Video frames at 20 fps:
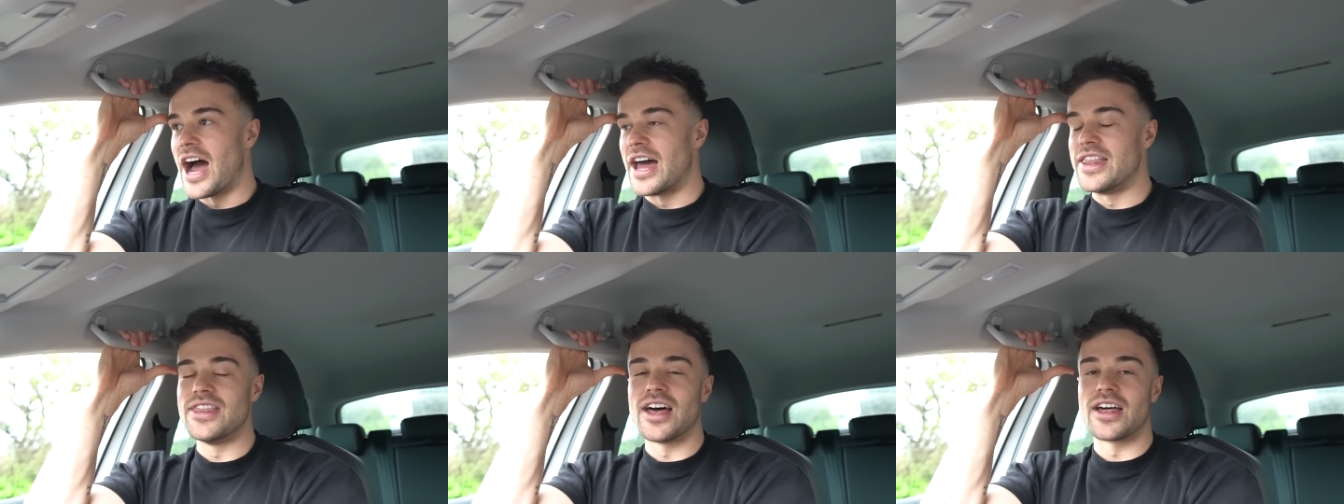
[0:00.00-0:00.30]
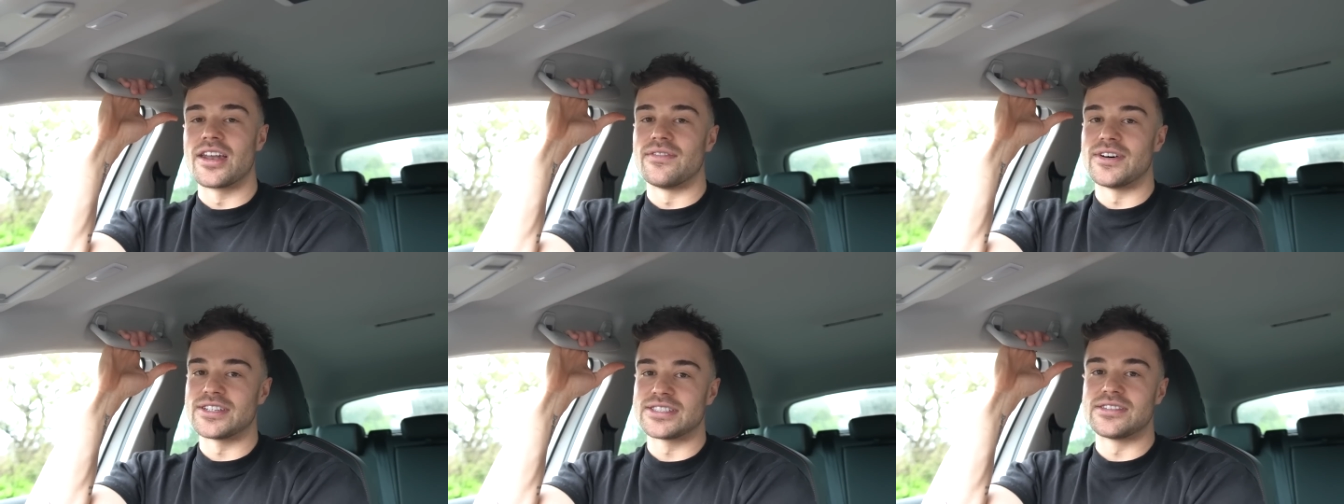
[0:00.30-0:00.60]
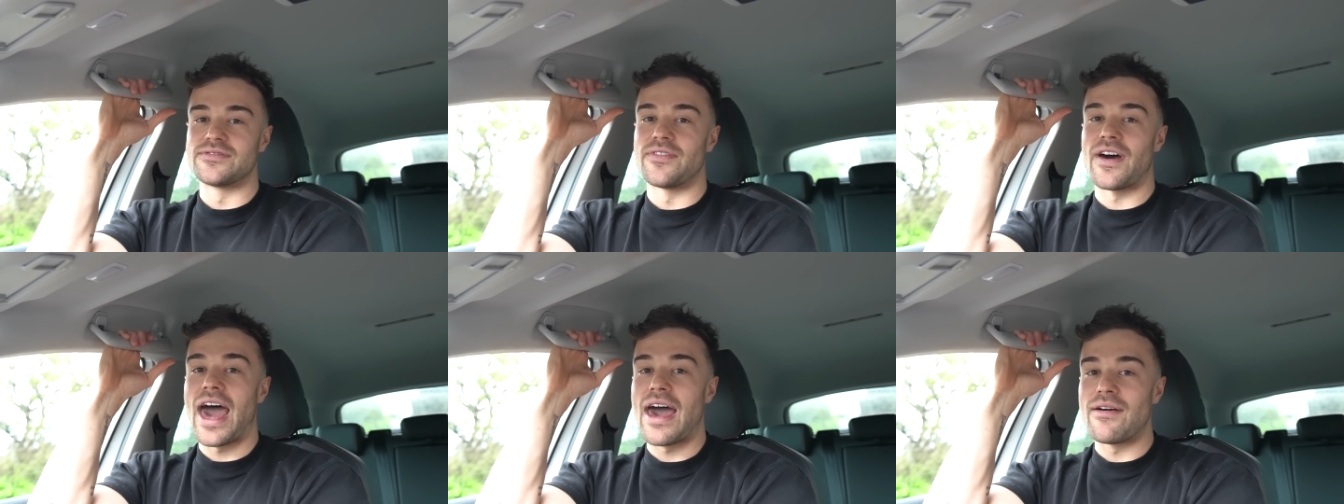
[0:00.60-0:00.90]
and none of
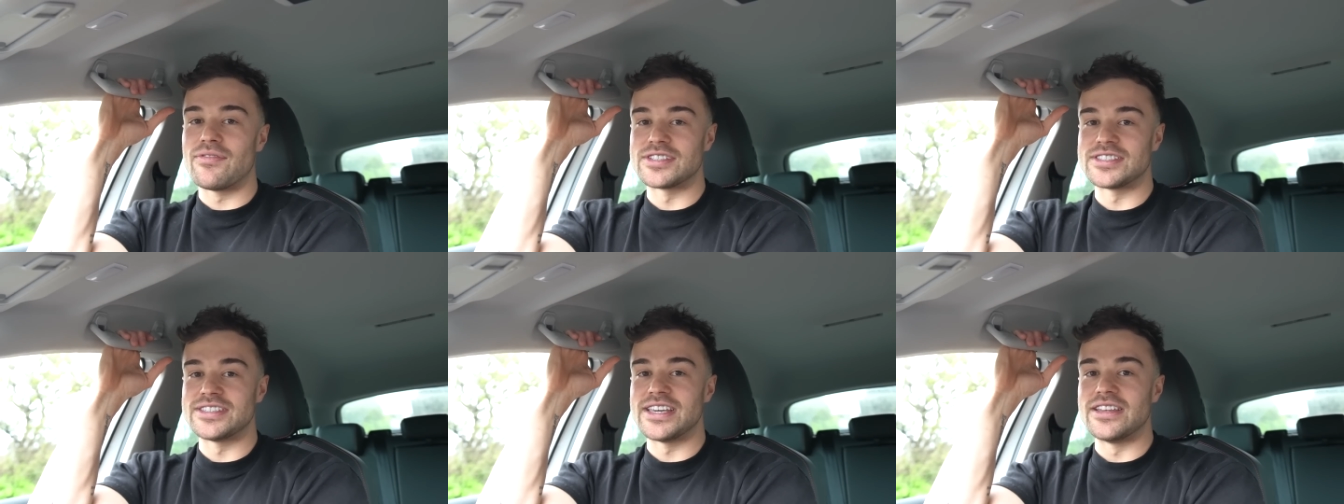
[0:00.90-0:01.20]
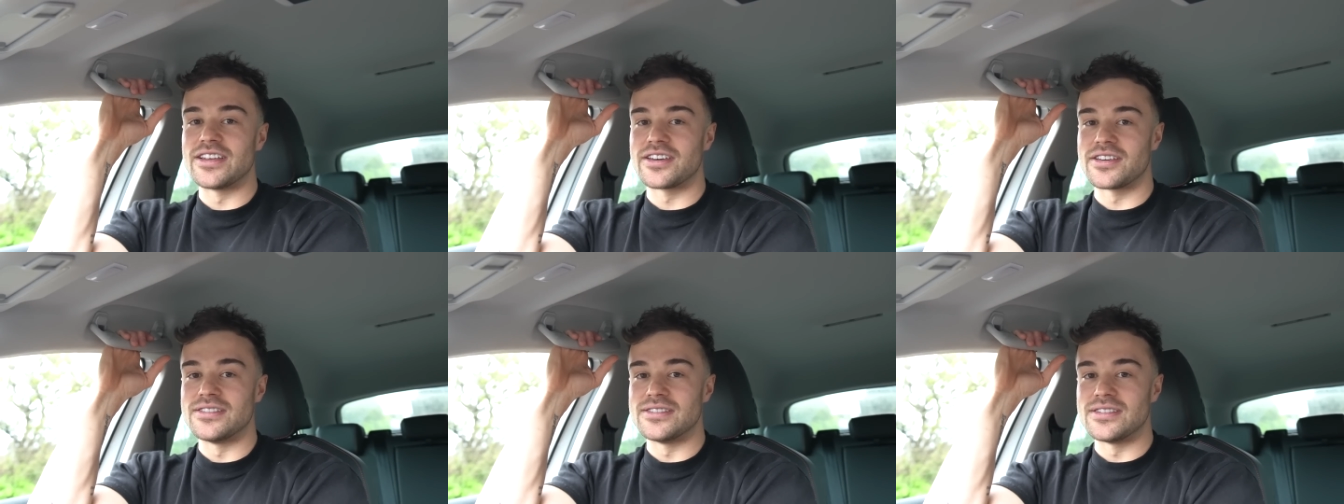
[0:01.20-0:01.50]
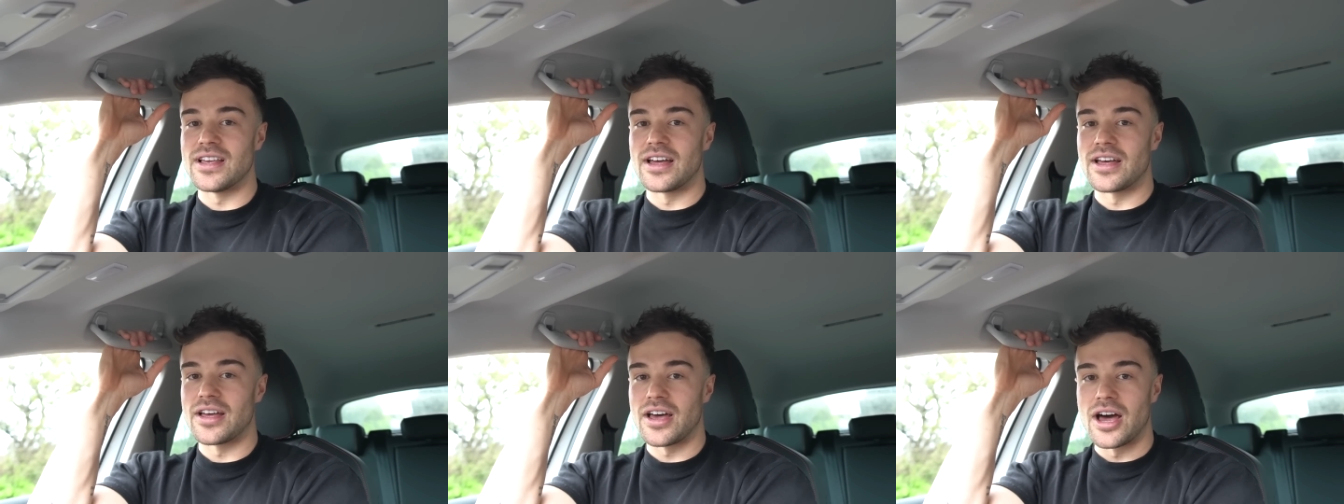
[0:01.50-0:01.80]
us have ever seen
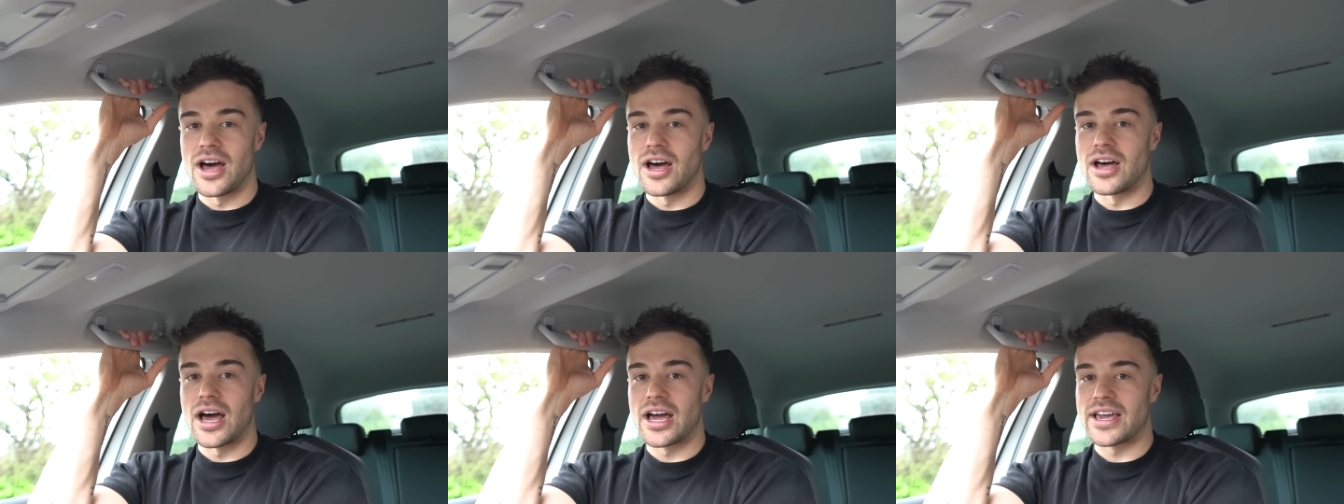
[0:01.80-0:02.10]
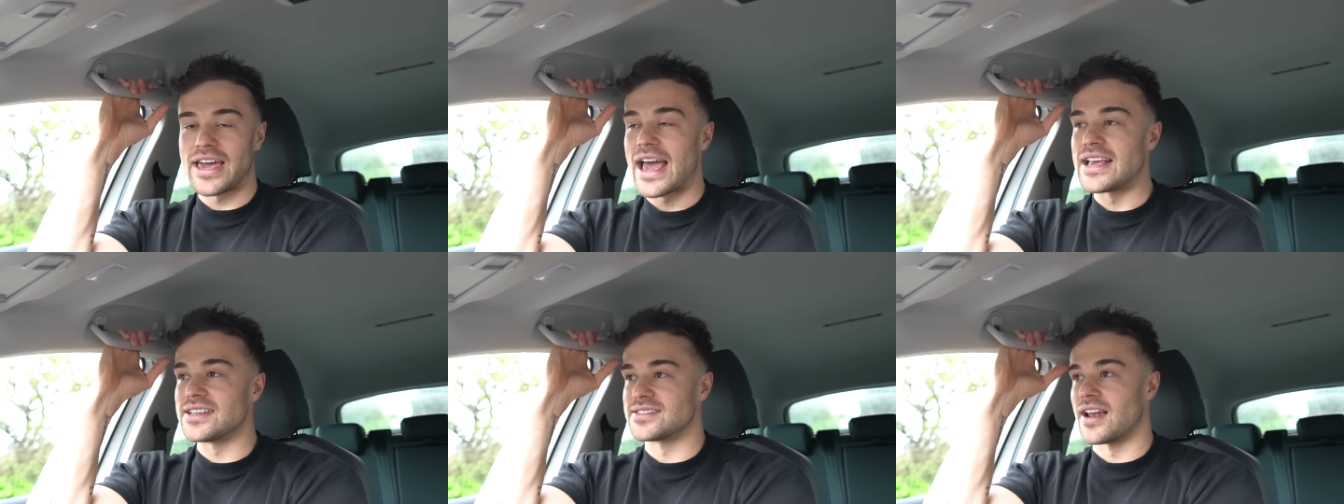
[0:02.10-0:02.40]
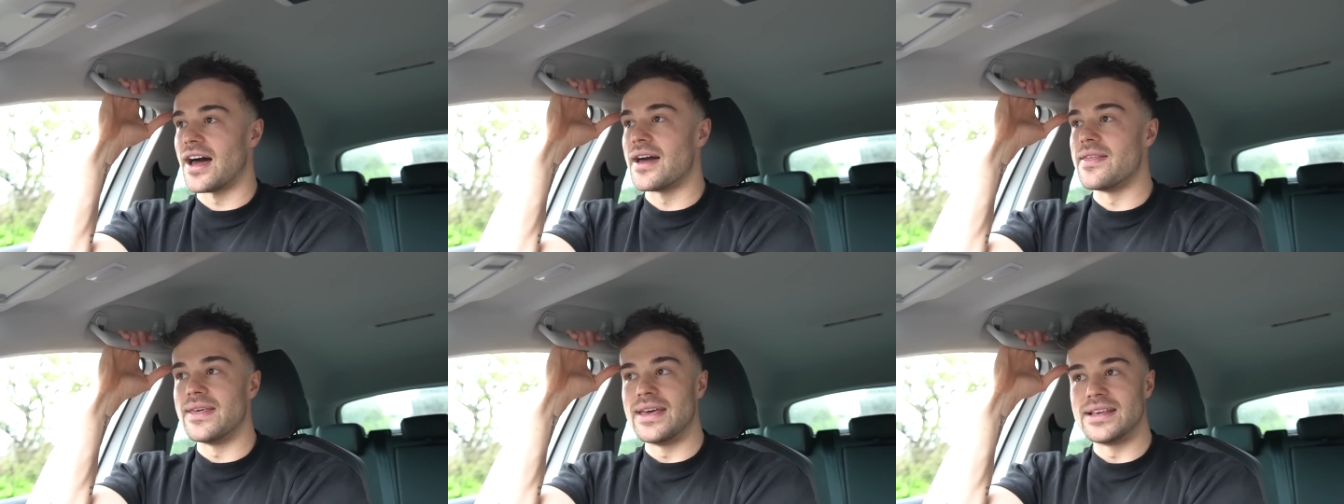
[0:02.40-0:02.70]
a a, a case
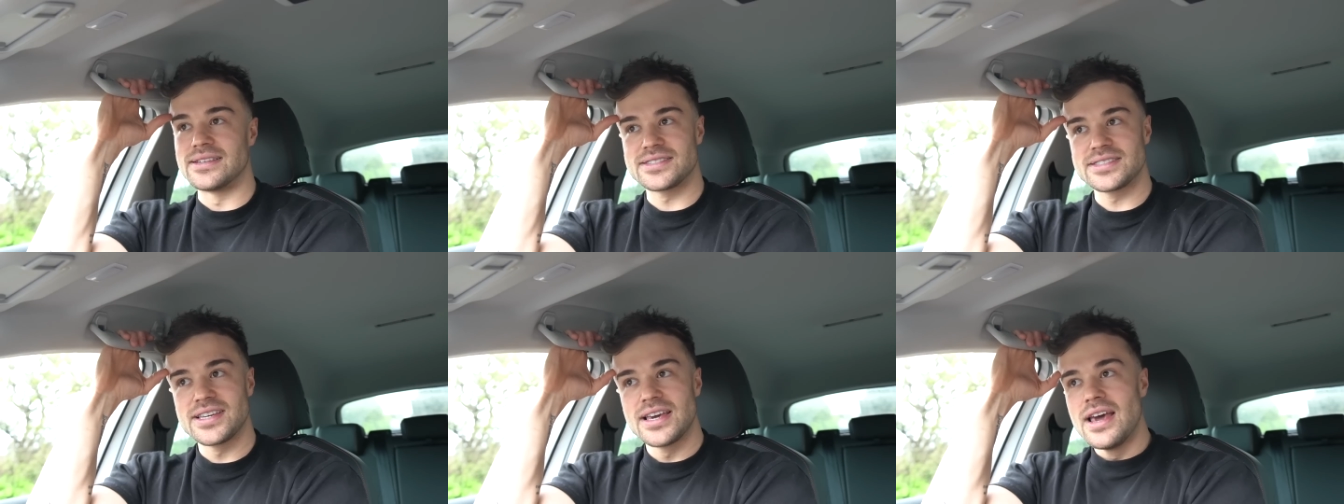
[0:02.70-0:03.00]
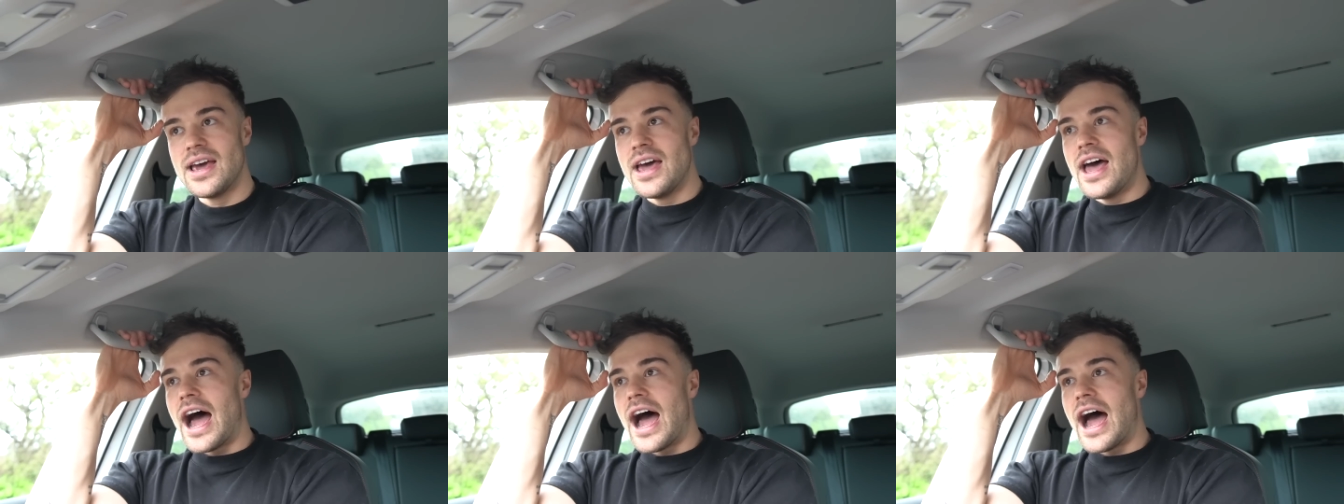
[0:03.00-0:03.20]
like this.